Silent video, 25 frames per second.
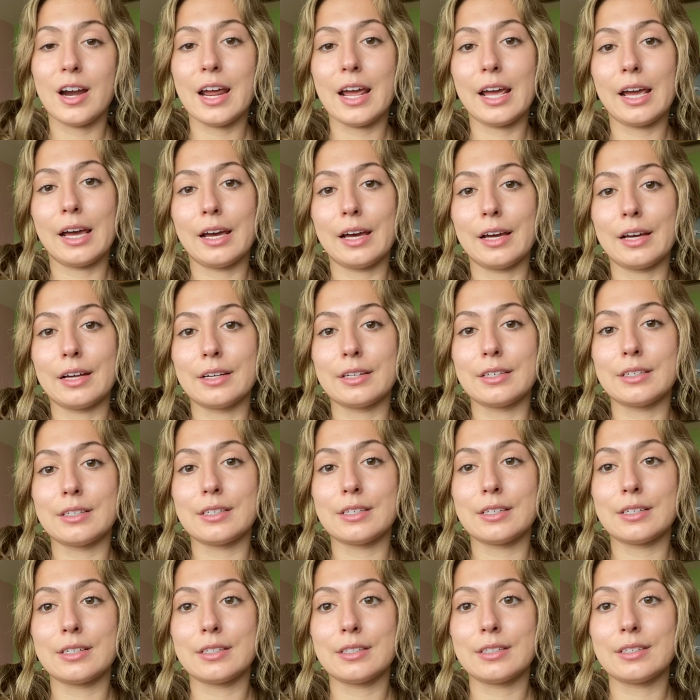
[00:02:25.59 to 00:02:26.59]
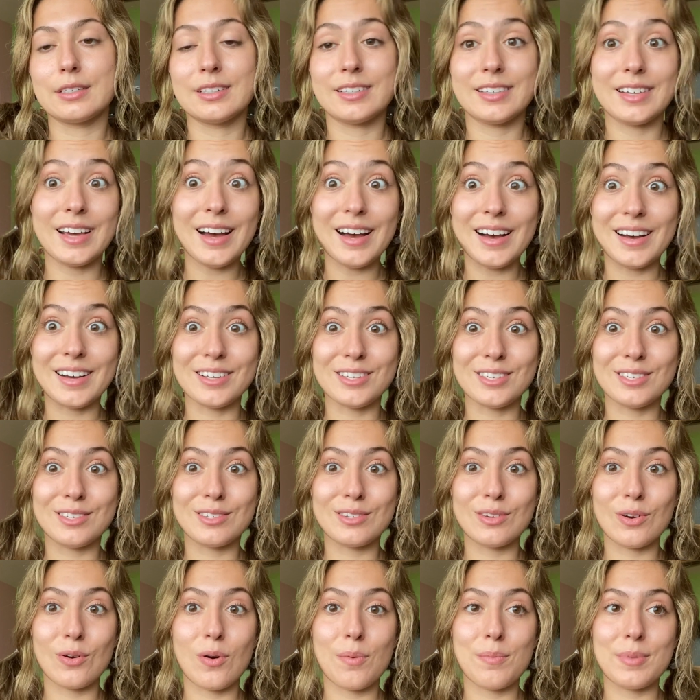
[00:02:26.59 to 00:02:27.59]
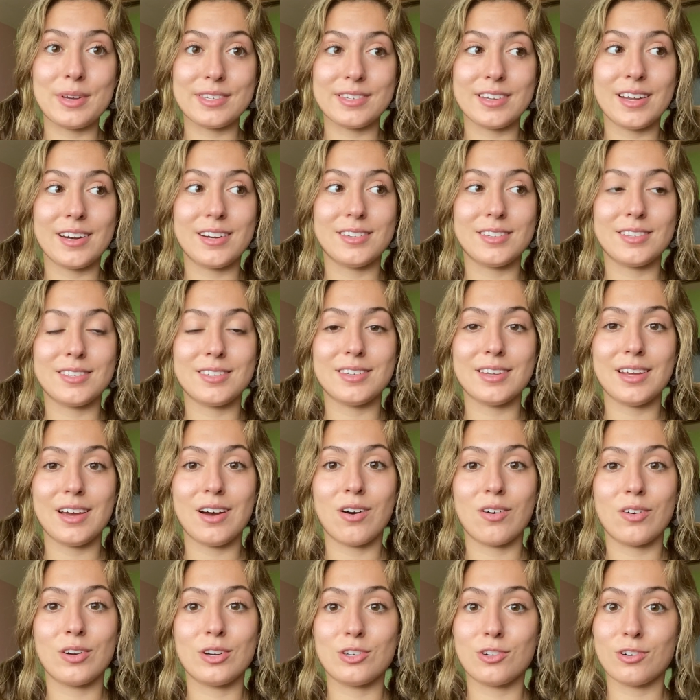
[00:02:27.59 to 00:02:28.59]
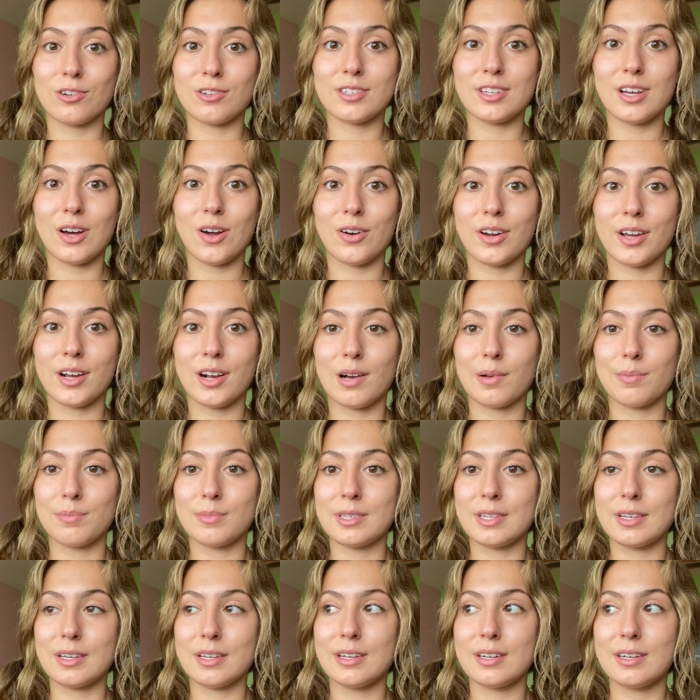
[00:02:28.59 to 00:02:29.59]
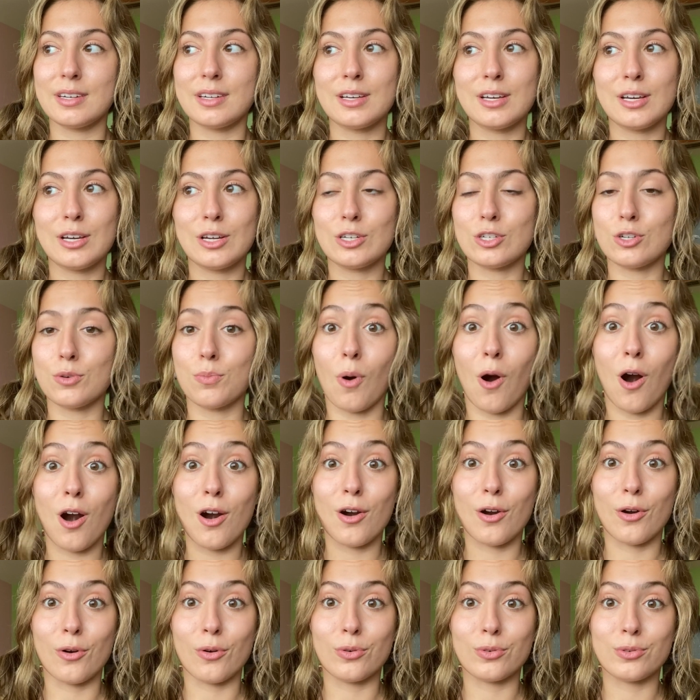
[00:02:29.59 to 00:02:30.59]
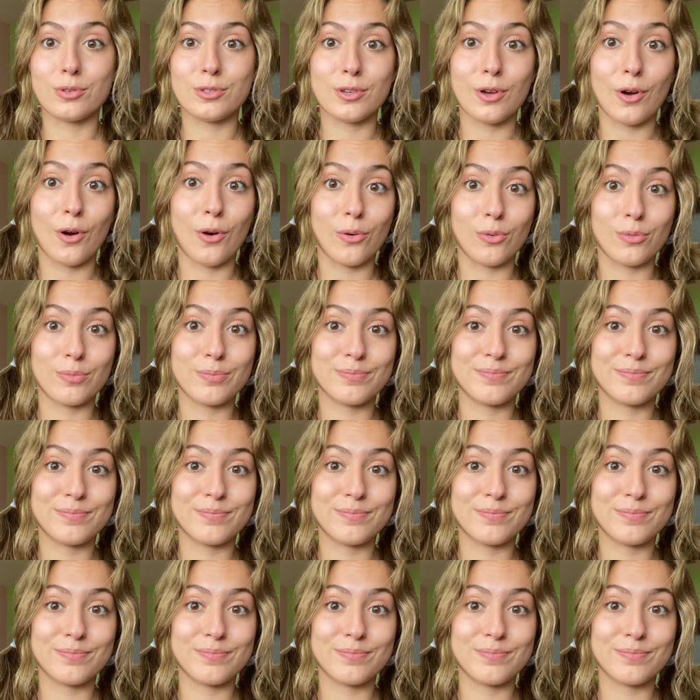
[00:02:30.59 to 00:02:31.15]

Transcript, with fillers: And yeah, so I'm excited to see how it turns out. It comes in tomorrow, so.